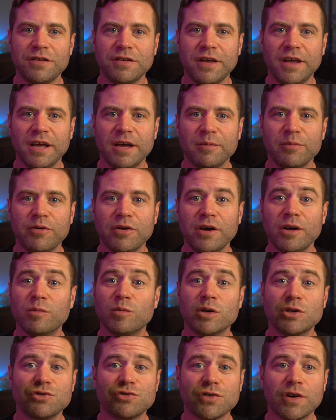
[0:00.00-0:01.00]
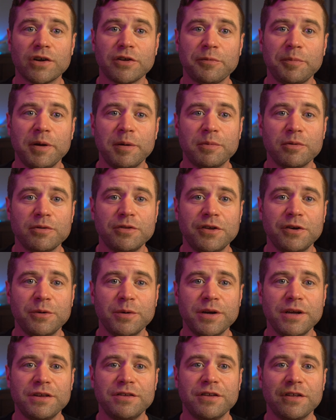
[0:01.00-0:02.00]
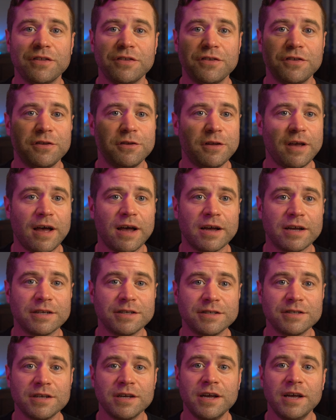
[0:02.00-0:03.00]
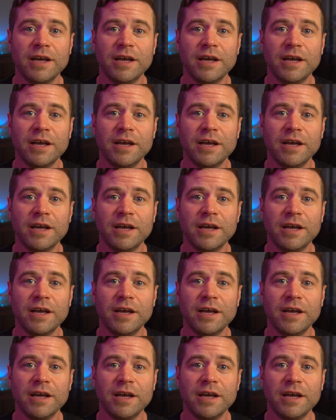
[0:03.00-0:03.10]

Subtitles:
camera and what draws people to it is its size.